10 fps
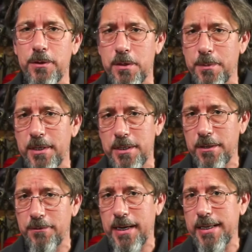with you, some of
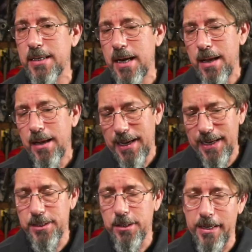this advice
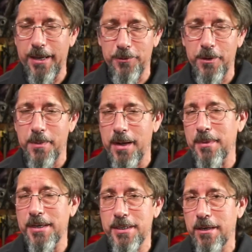I still have to
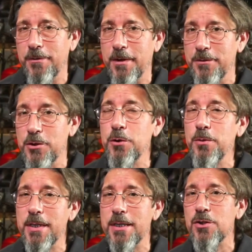remind myself of
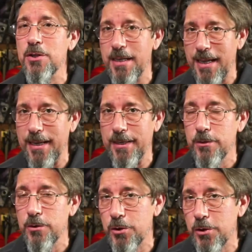to this
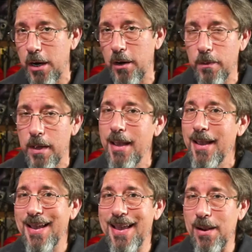day. So,
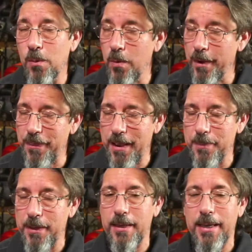with
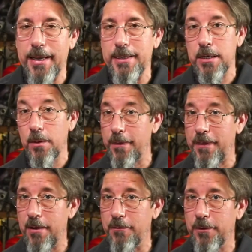that being the case, and
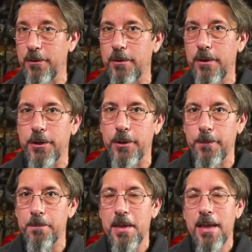without further
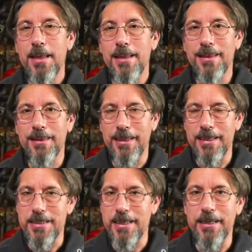ado,
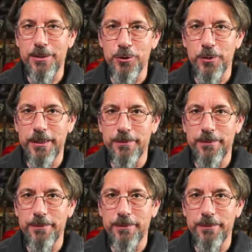let's get into